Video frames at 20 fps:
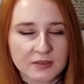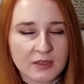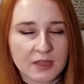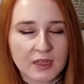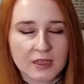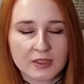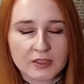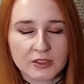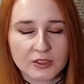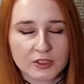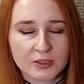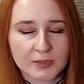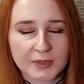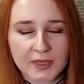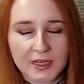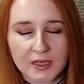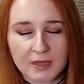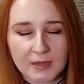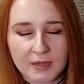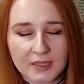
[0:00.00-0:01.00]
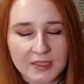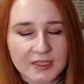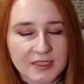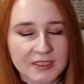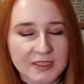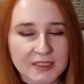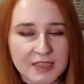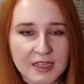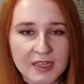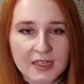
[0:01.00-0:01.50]
has just been an
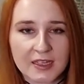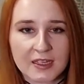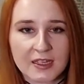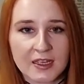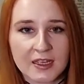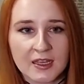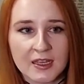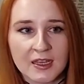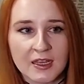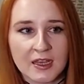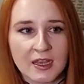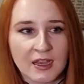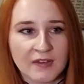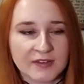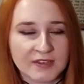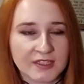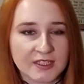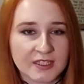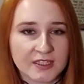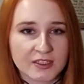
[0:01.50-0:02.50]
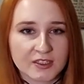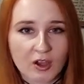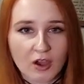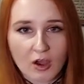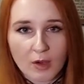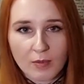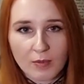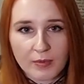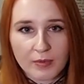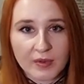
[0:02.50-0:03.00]
amazing deck. I've seen it
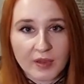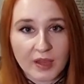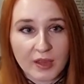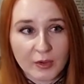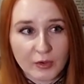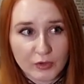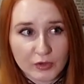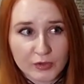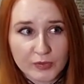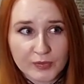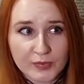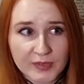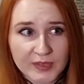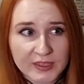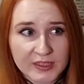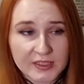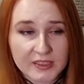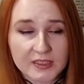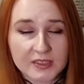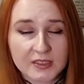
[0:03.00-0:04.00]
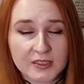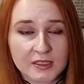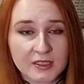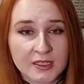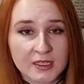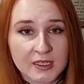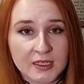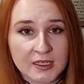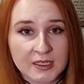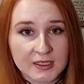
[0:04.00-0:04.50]
top a good bit
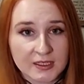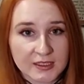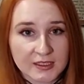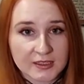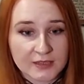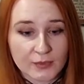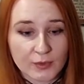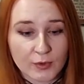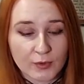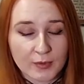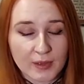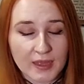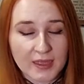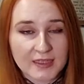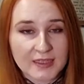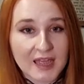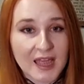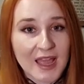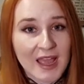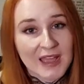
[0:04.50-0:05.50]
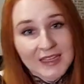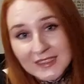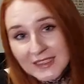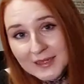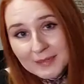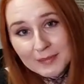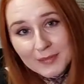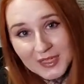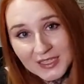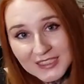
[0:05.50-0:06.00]
this format, and
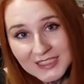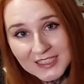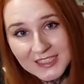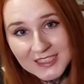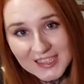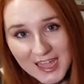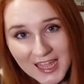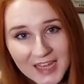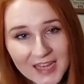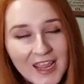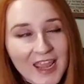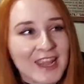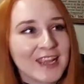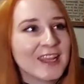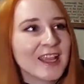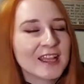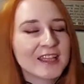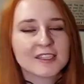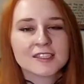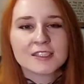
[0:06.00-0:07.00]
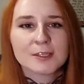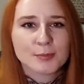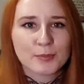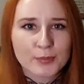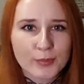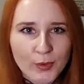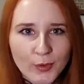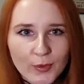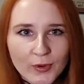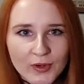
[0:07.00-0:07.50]
in BT10 it gets
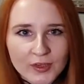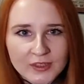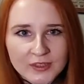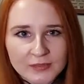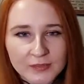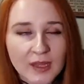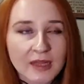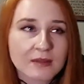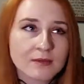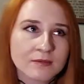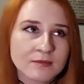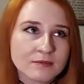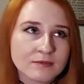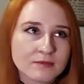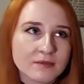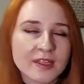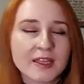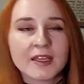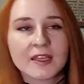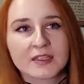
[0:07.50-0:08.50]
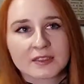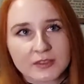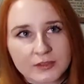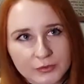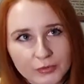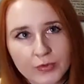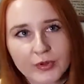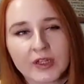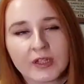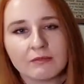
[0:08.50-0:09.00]
support. Well,
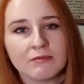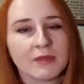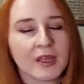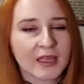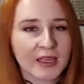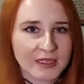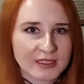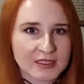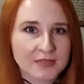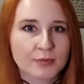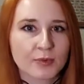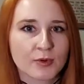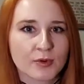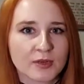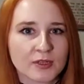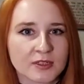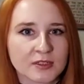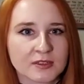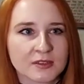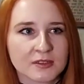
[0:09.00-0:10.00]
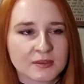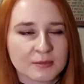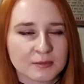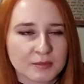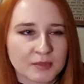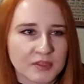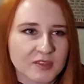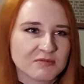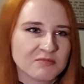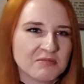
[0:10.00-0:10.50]
EX3 it gets support,
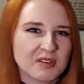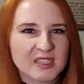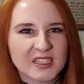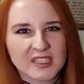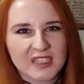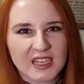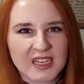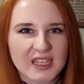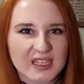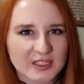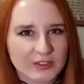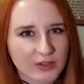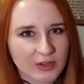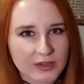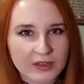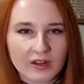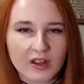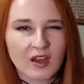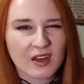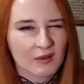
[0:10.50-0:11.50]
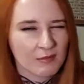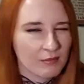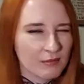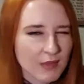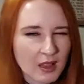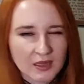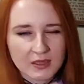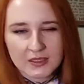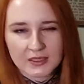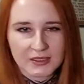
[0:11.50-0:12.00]
but BT10 and EX3 are kind of
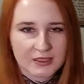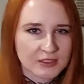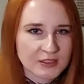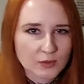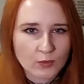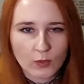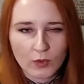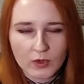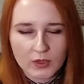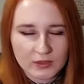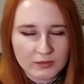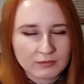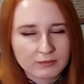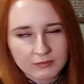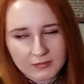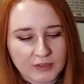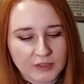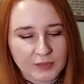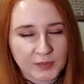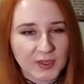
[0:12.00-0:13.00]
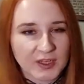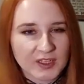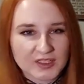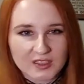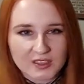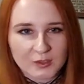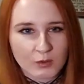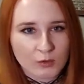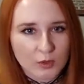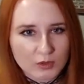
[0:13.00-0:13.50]
melded into one just because
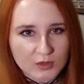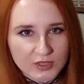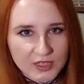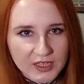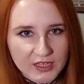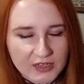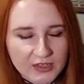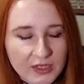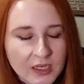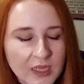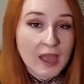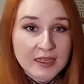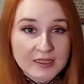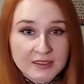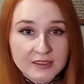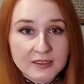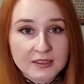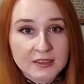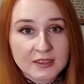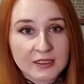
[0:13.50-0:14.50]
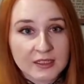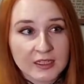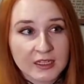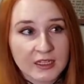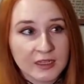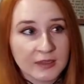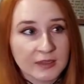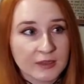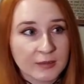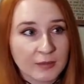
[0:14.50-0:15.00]
they're so close together. And
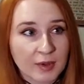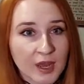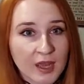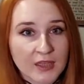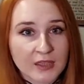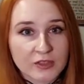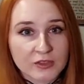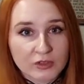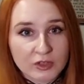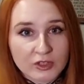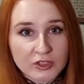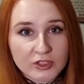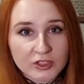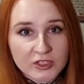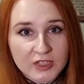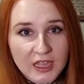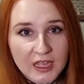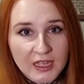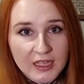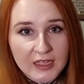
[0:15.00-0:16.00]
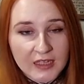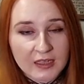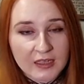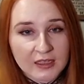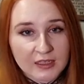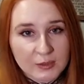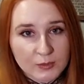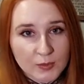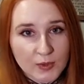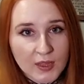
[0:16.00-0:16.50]
the black structure deck
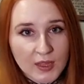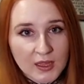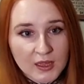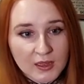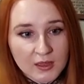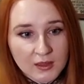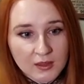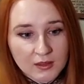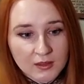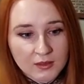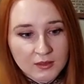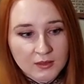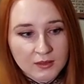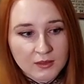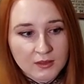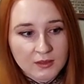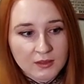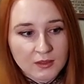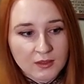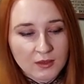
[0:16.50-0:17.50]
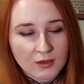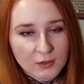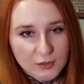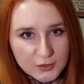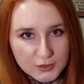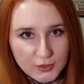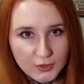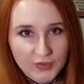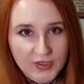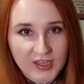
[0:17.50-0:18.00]
as well
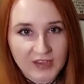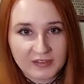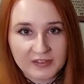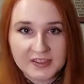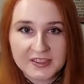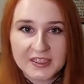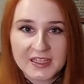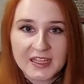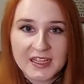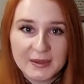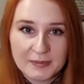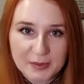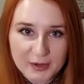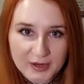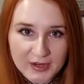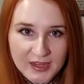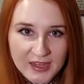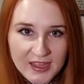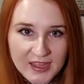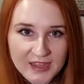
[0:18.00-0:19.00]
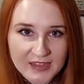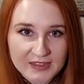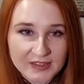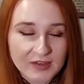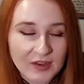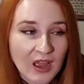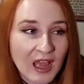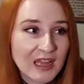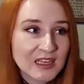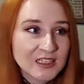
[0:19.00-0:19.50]
also gives
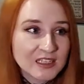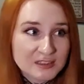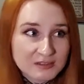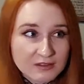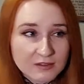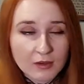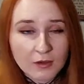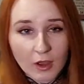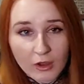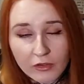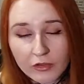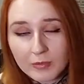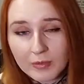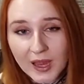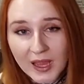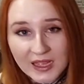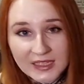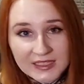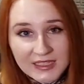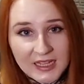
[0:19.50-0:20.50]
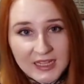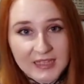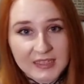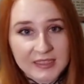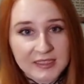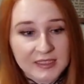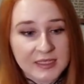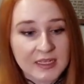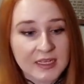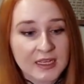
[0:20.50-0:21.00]
D-Brigade and other black
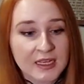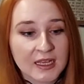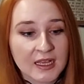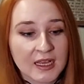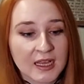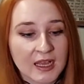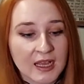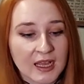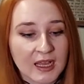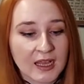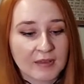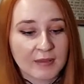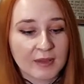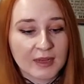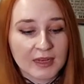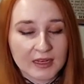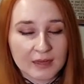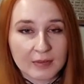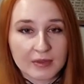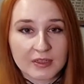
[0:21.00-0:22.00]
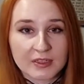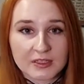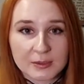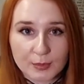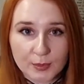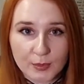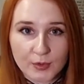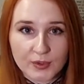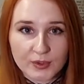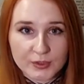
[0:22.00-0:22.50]
decks a little bit of
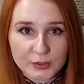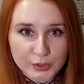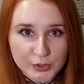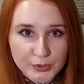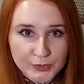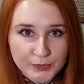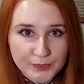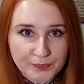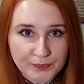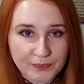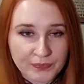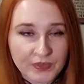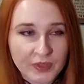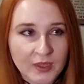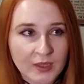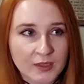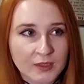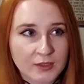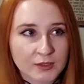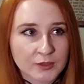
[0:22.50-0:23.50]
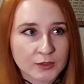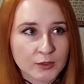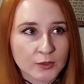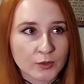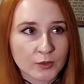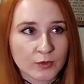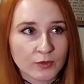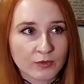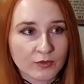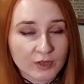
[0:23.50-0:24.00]
support too.
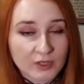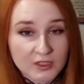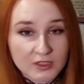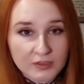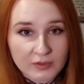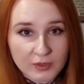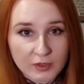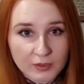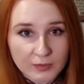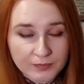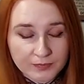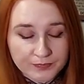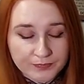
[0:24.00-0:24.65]
So first of all,